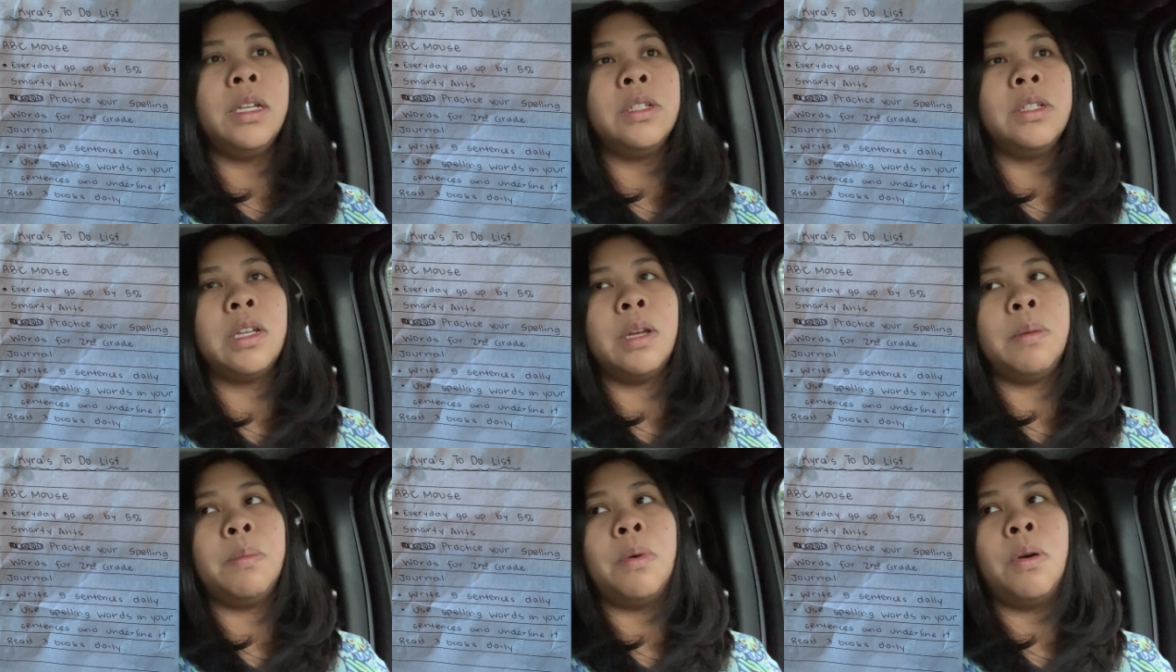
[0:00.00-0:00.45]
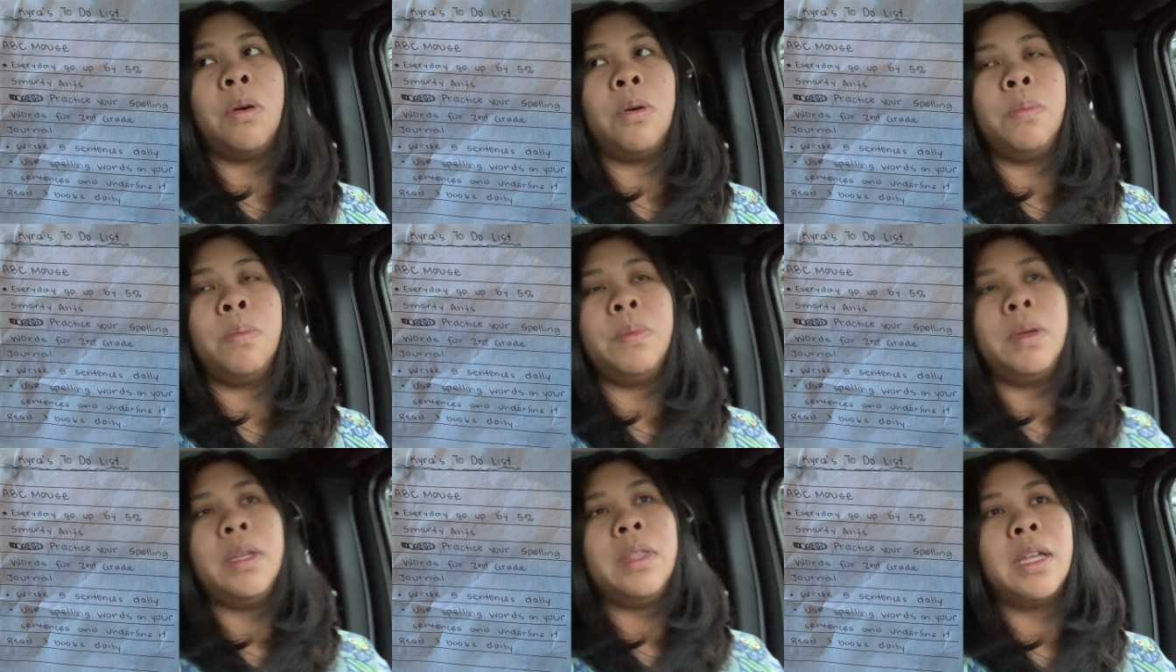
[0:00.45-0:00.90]
So I'm
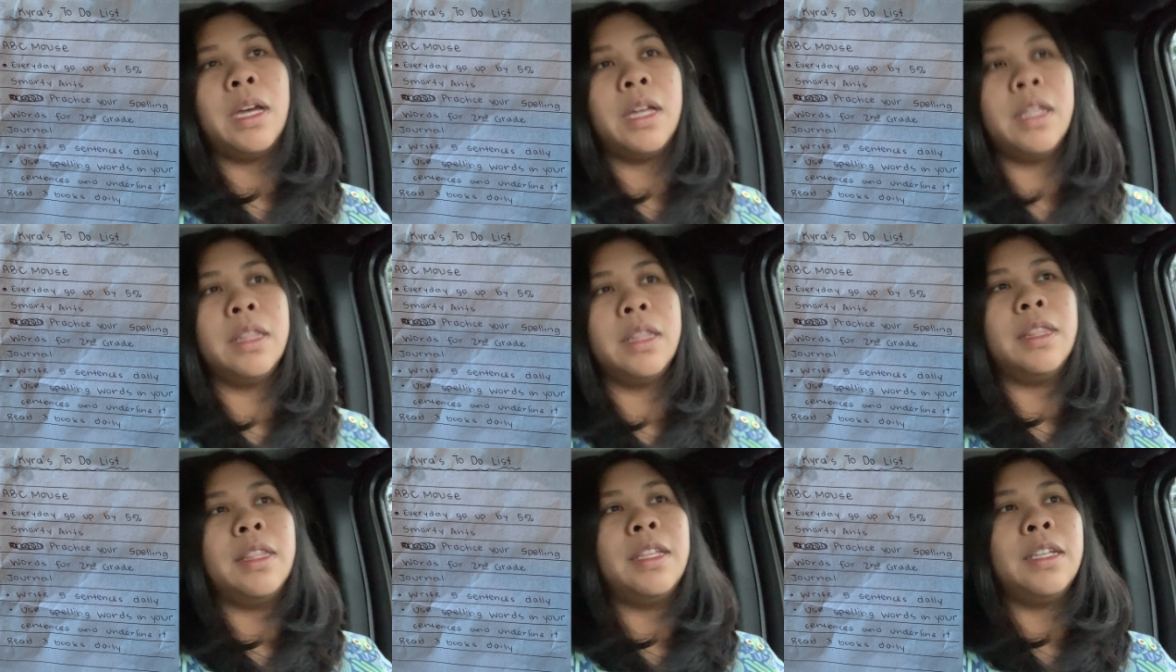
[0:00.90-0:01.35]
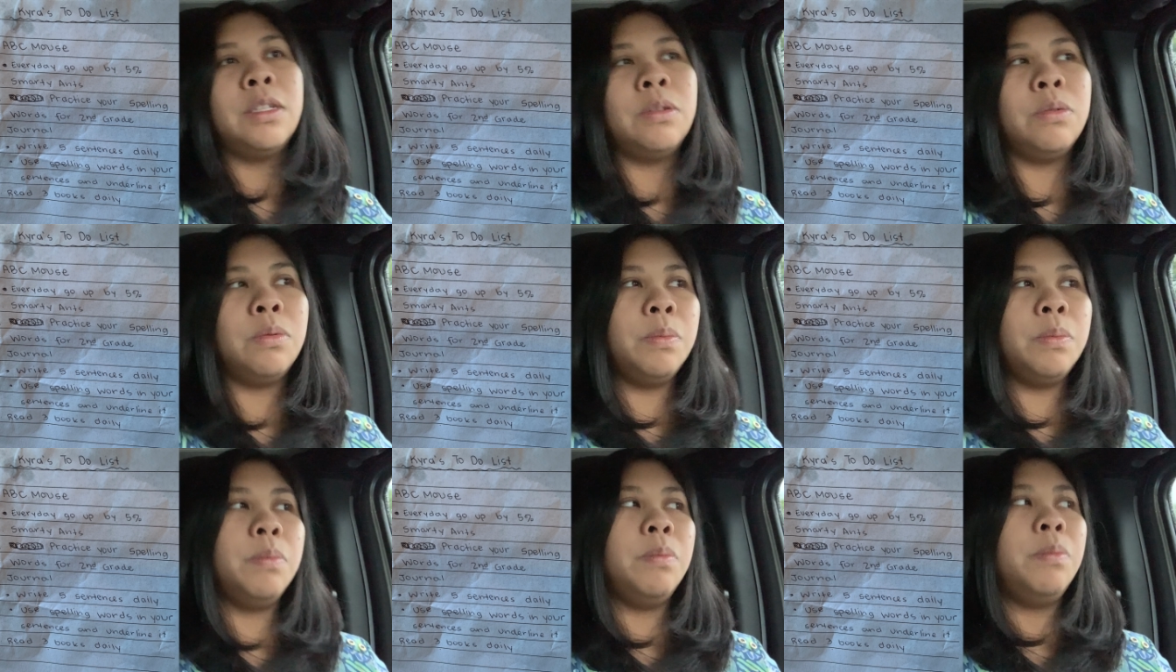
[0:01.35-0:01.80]
hoping that this
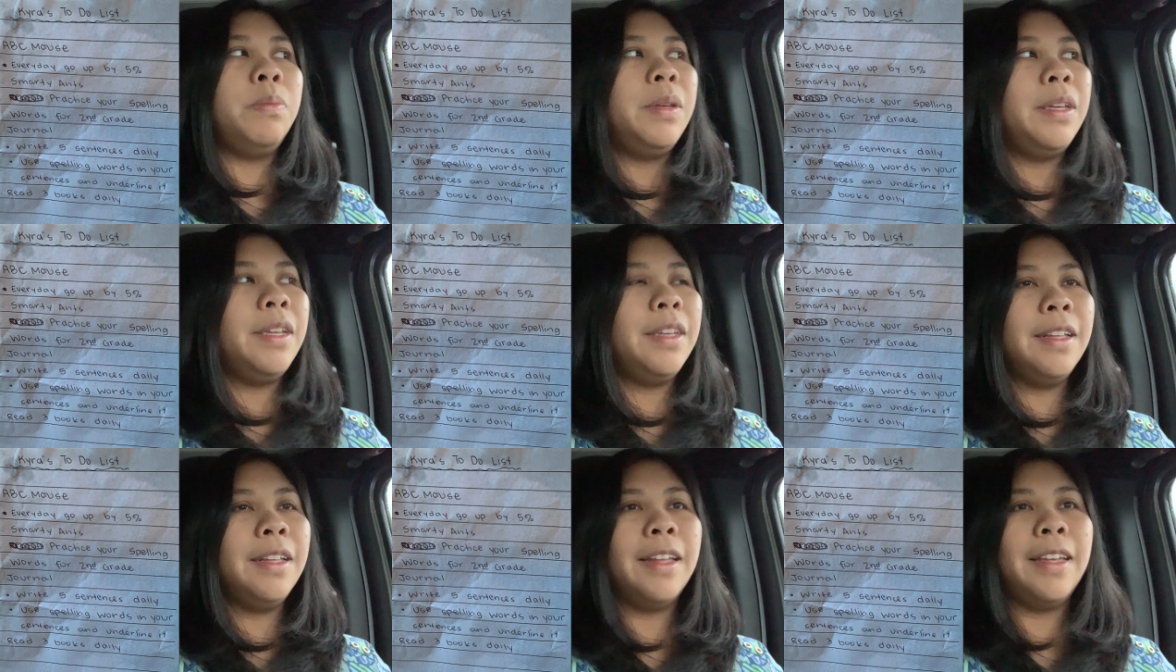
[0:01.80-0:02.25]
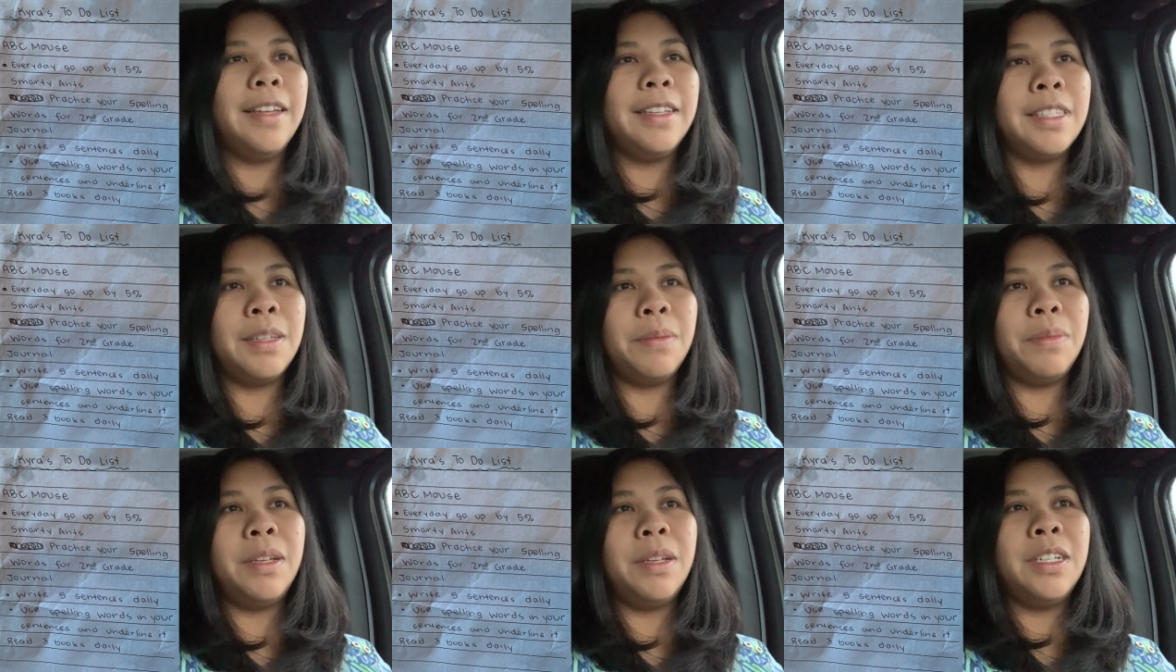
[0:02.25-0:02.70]
would be like
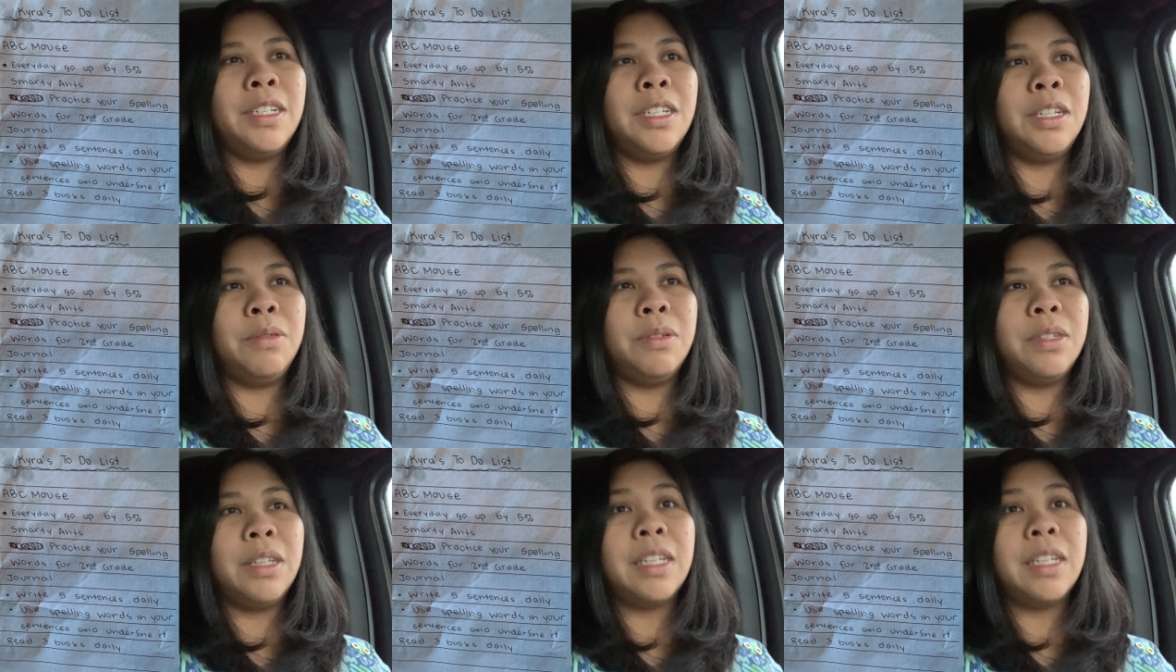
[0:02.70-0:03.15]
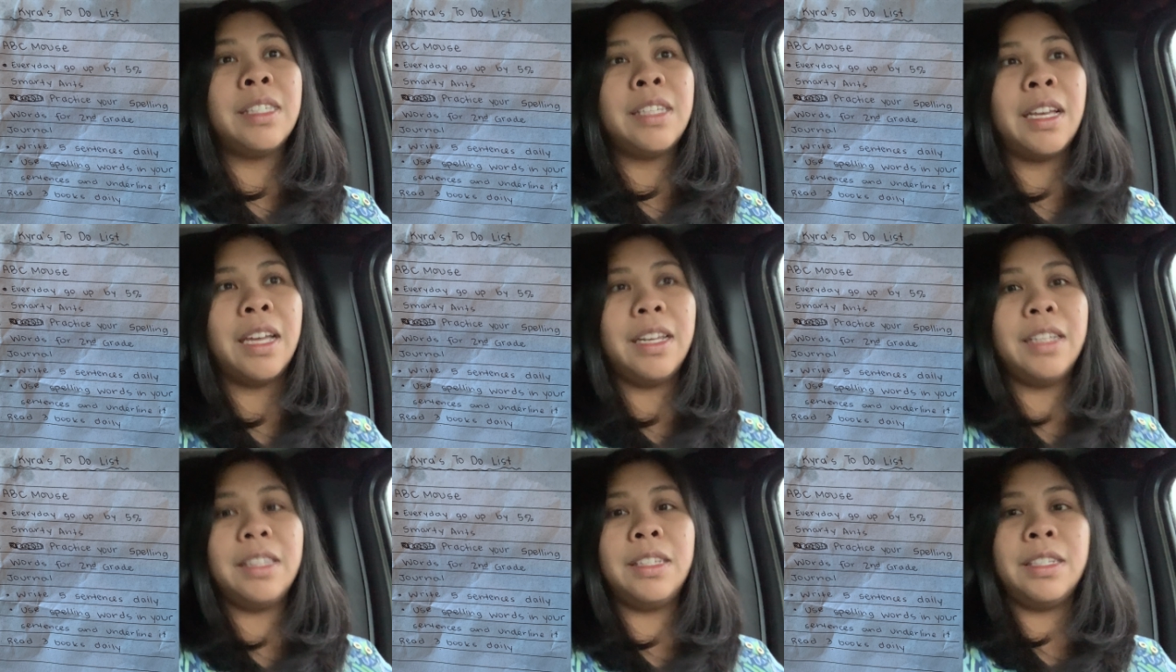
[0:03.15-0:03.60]
something she was
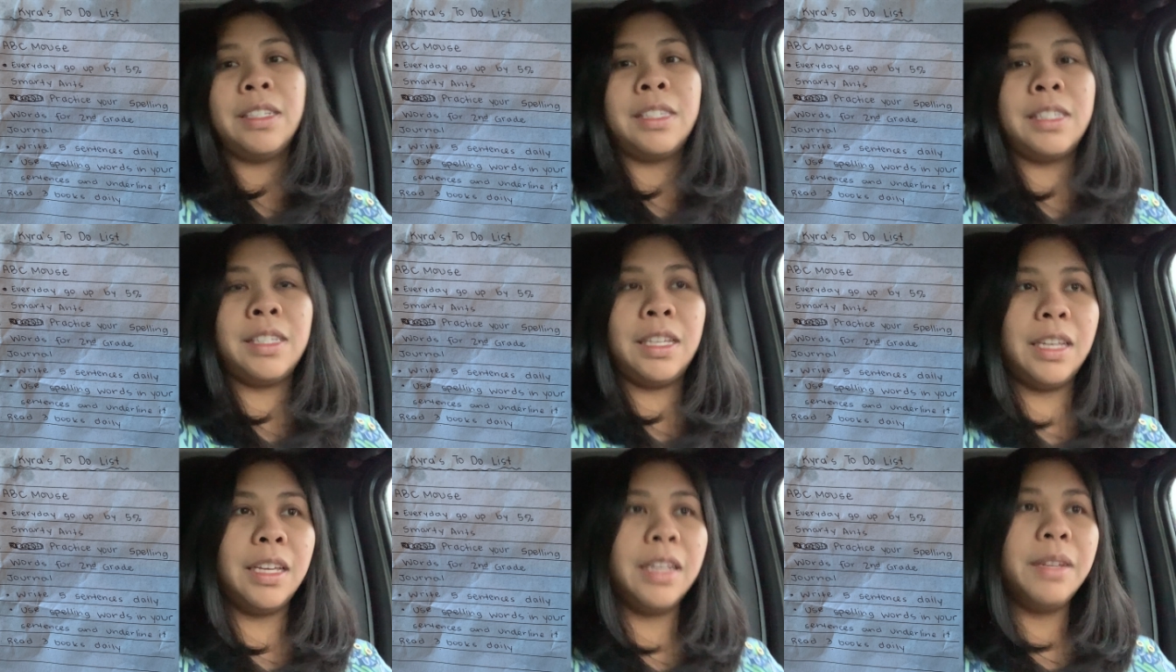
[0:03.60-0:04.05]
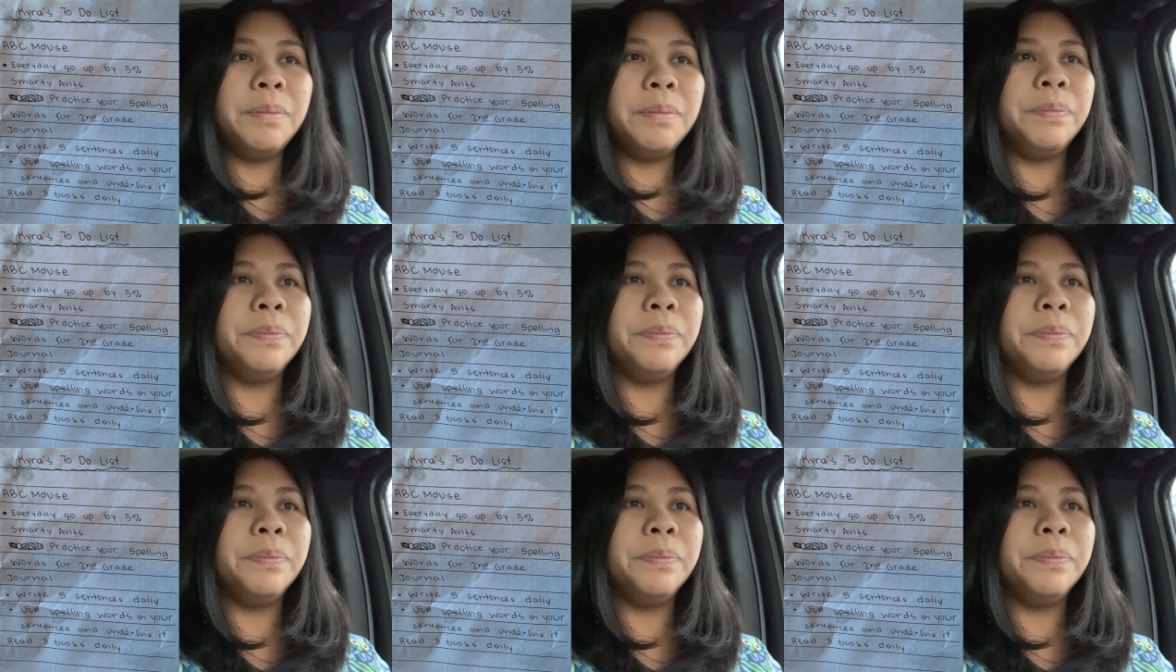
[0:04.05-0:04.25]
excited to see.